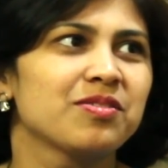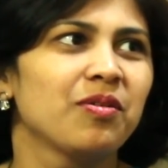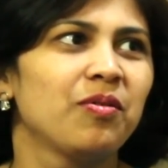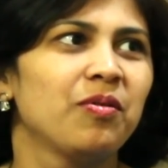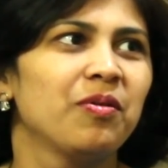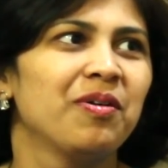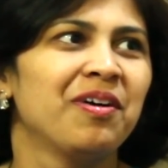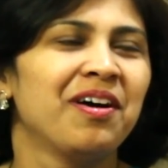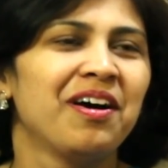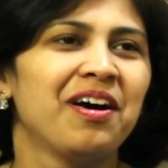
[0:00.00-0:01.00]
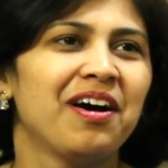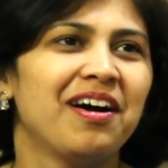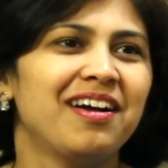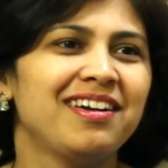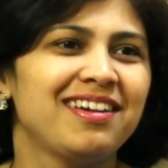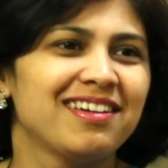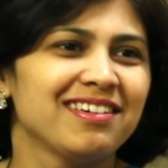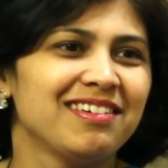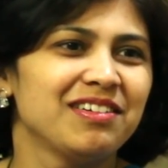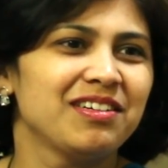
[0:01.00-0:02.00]
So, at
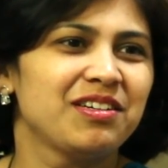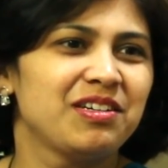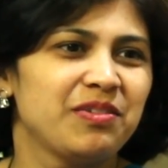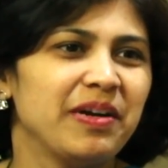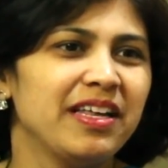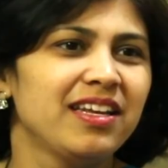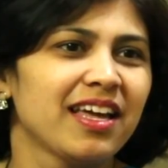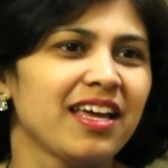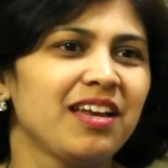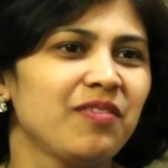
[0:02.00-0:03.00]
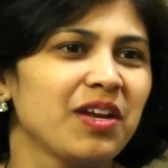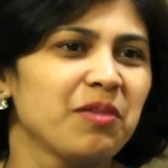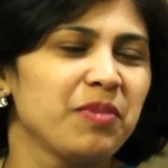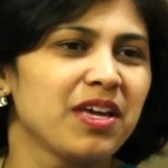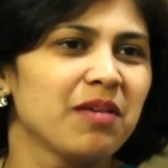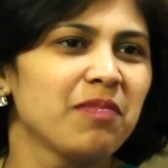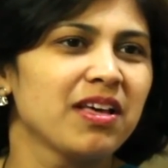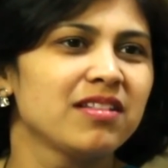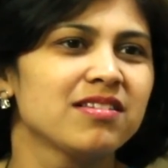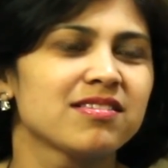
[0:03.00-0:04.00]
29, when I became
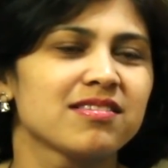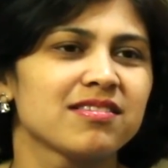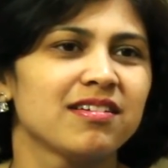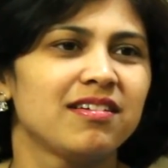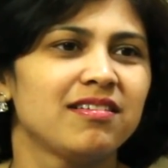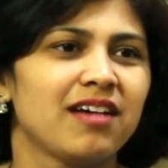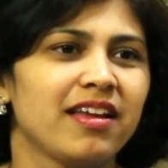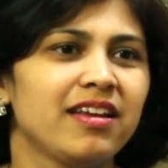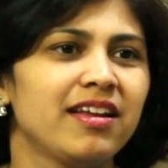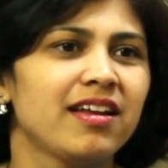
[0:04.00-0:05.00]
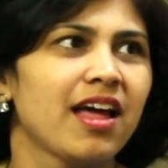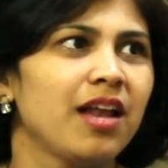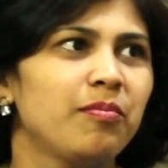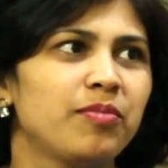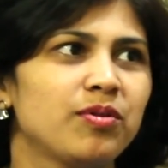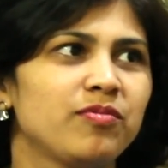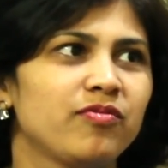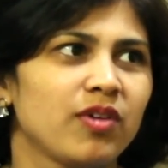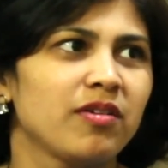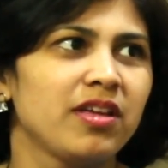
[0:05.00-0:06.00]
like this, I needed help
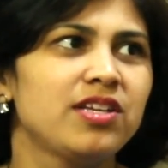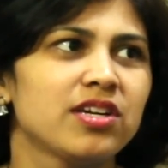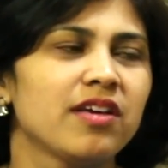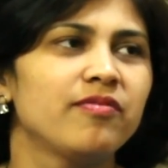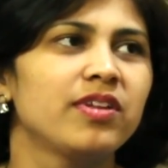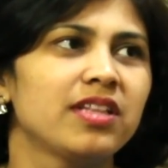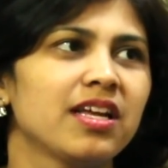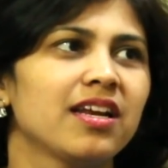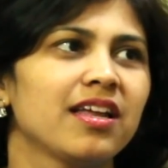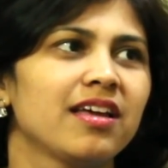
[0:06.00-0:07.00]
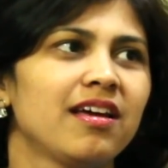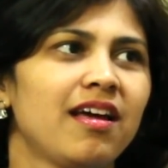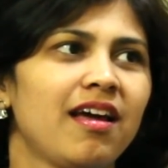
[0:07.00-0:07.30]
for each and everything, like